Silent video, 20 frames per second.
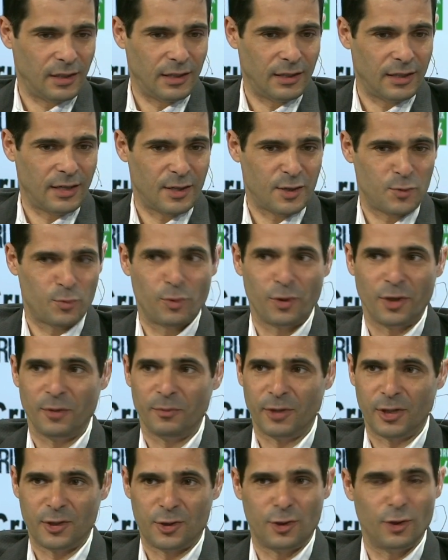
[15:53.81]
And that's pretty
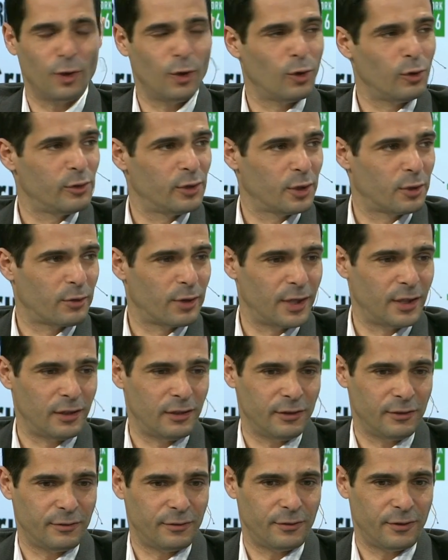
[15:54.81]
much the holy grail
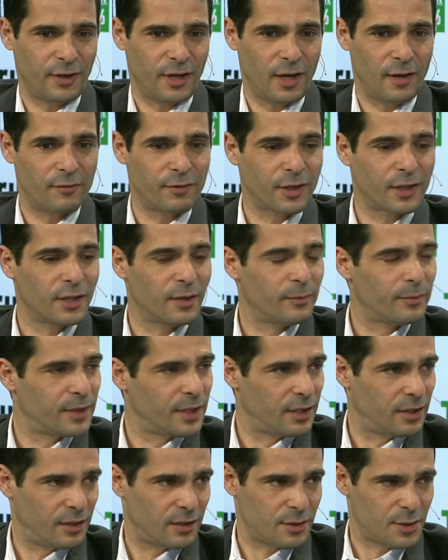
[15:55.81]
of every
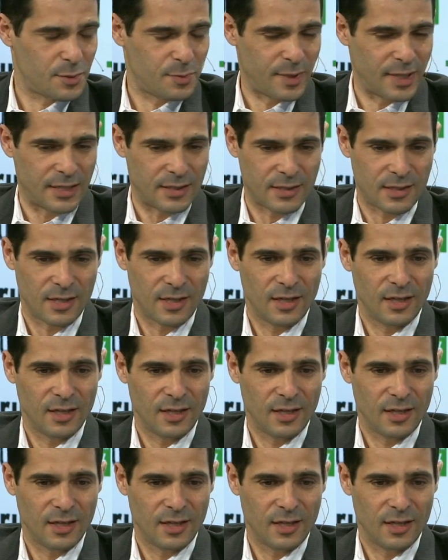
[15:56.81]
company in our space.